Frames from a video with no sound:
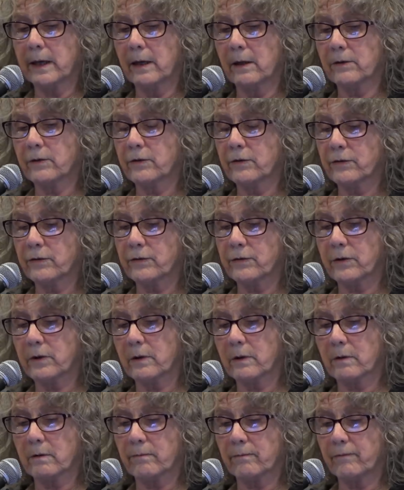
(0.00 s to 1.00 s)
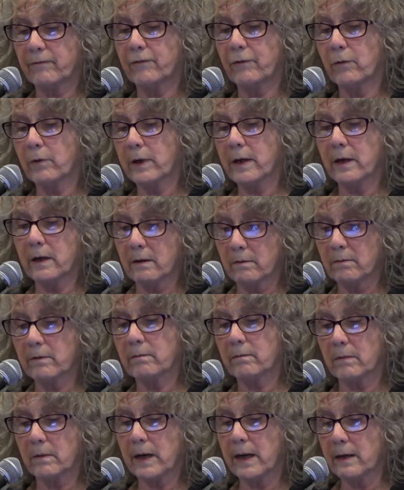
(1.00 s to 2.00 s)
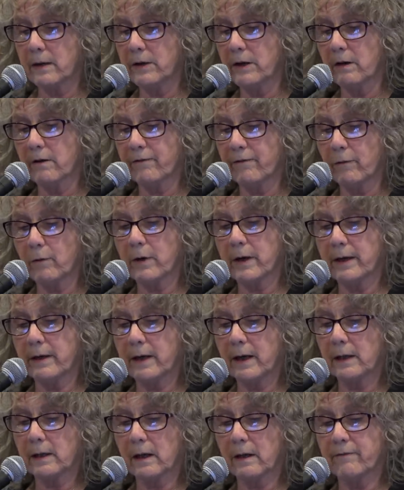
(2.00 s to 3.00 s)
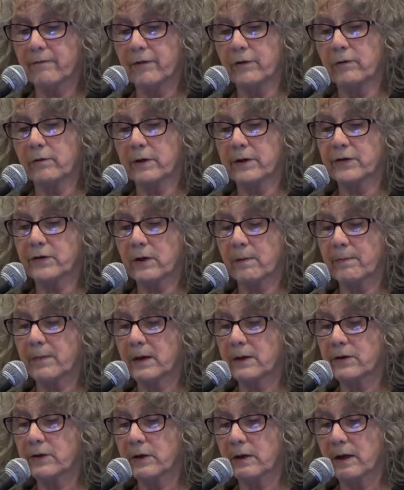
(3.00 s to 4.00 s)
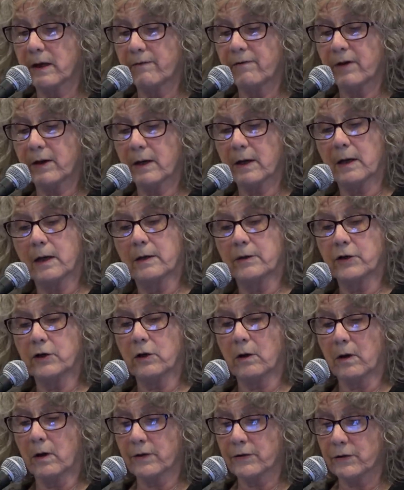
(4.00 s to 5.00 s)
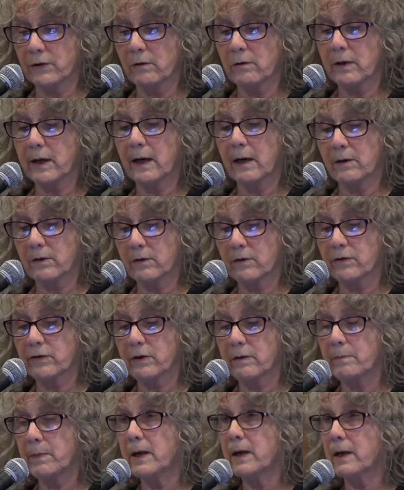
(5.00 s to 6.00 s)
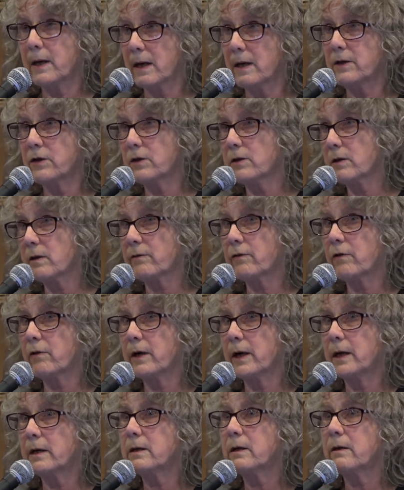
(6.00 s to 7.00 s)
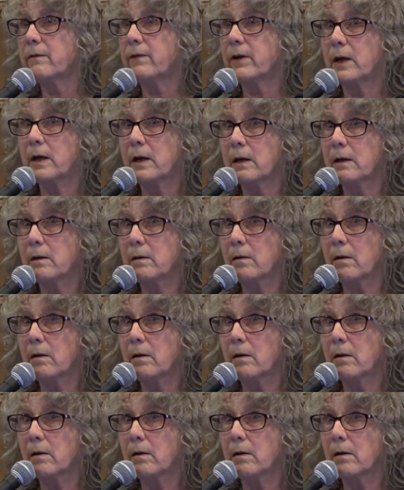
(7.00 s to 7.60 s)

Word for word: counters the 40, year 40 deadline for doing something significant, and she also counters the peak ages of creativity